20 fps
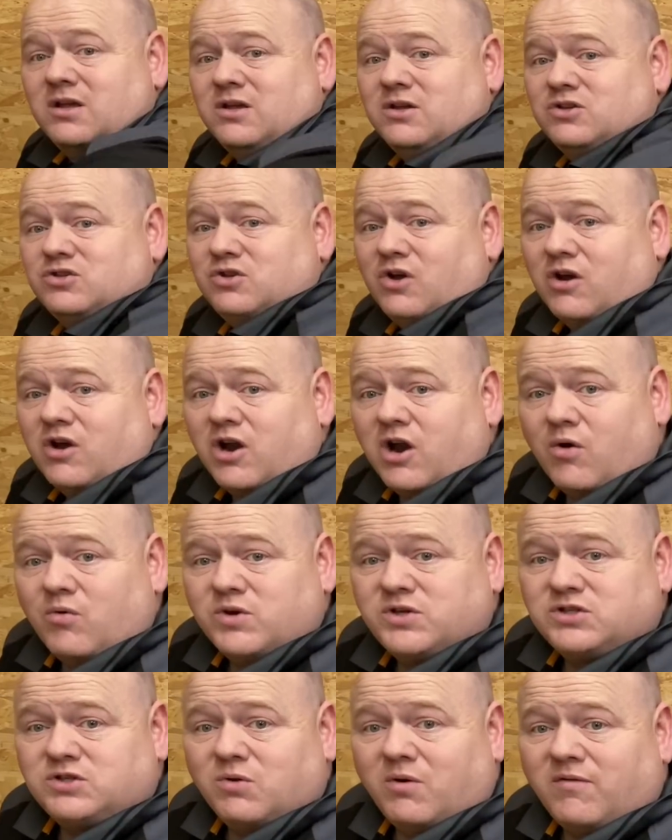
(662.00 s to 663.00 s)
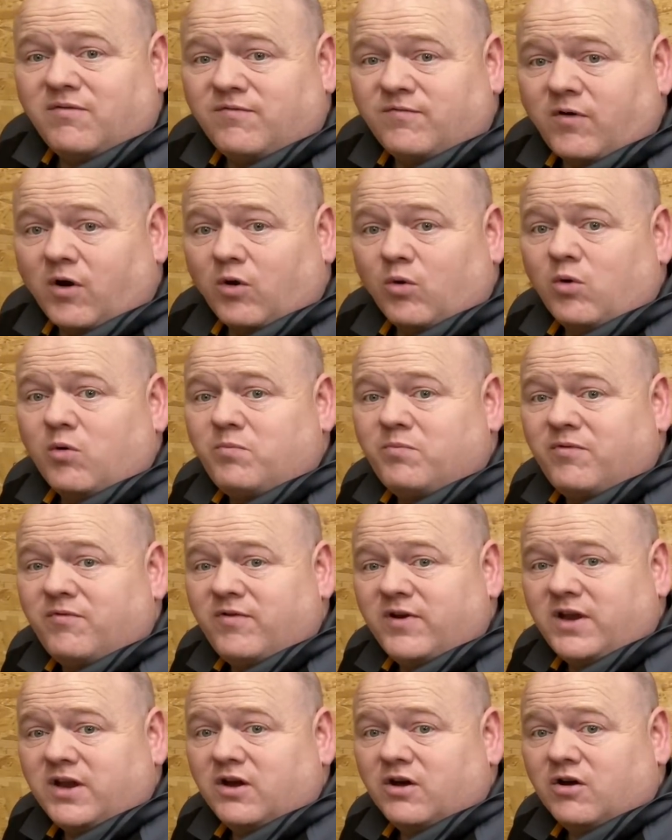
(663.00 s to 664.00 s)
so I can always do a follow-up
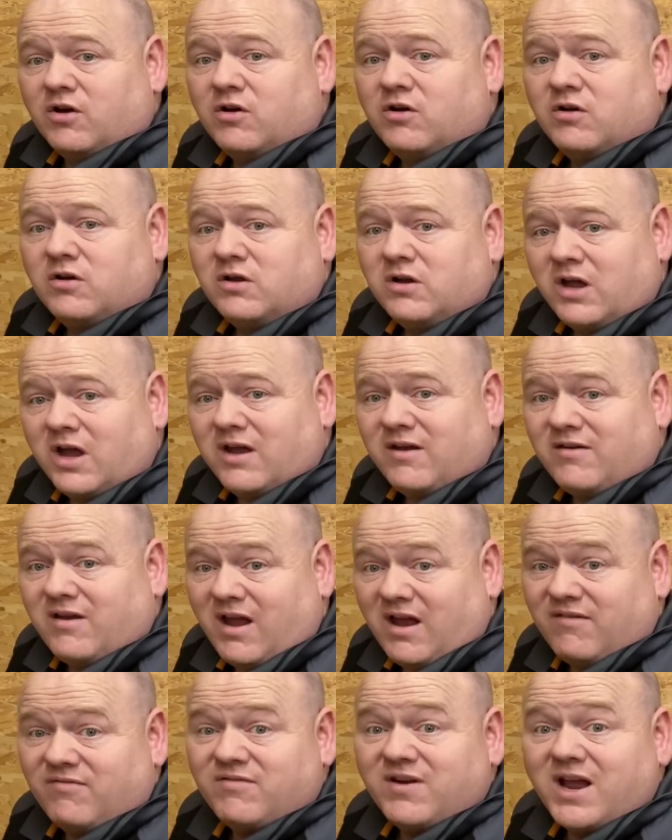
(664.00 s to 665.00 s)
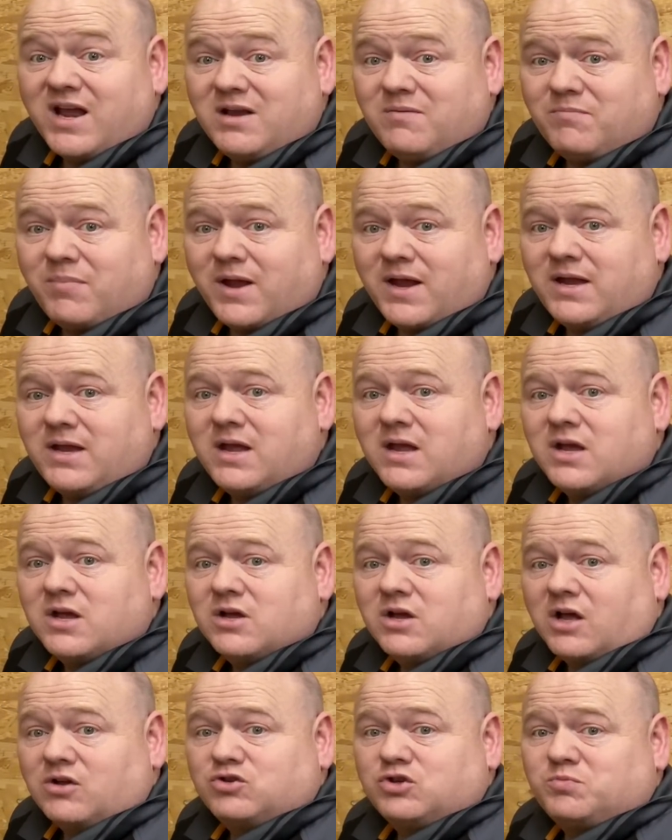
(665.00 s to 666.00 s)
video if need be.
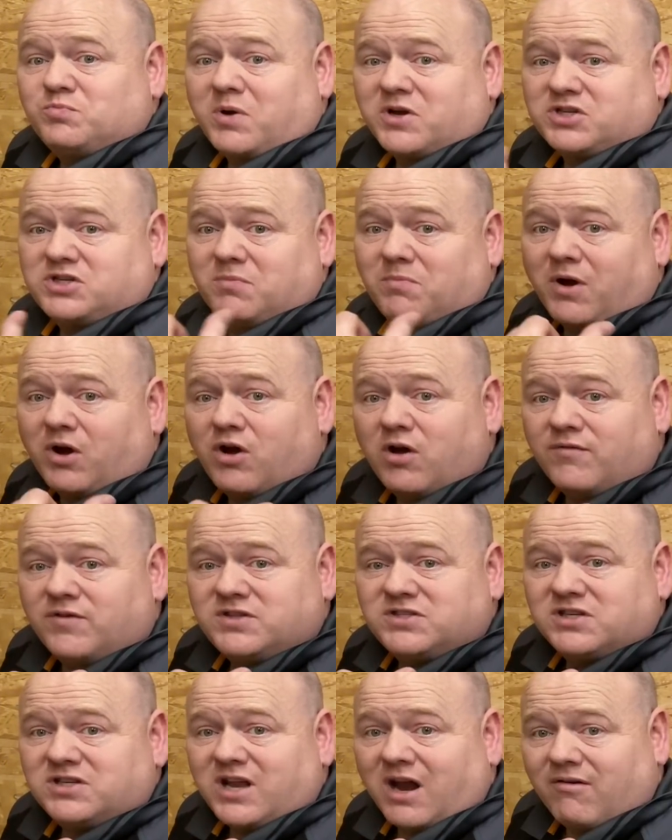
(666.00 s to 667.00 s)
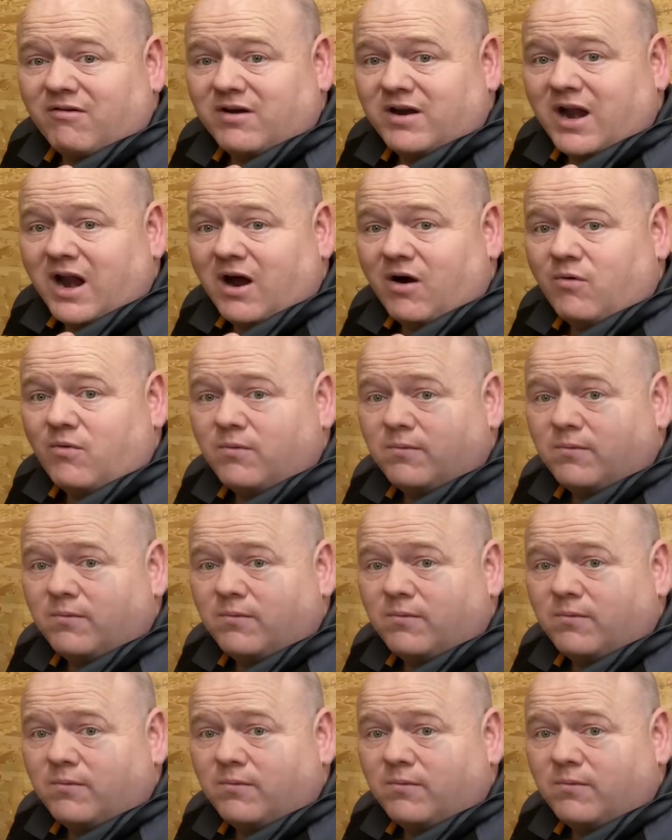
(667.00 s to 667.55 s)
I'll just pass you back over to Darren now.